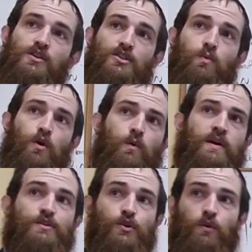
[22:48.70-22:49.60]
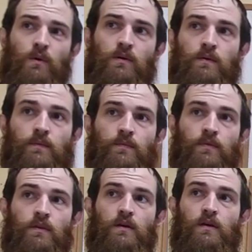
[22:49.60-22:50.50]
So what do we do?
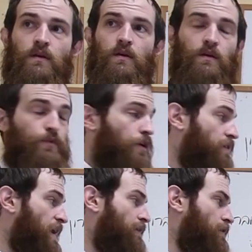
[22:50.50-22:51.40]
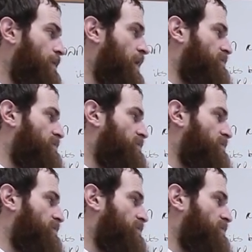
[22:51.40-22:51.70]
You're not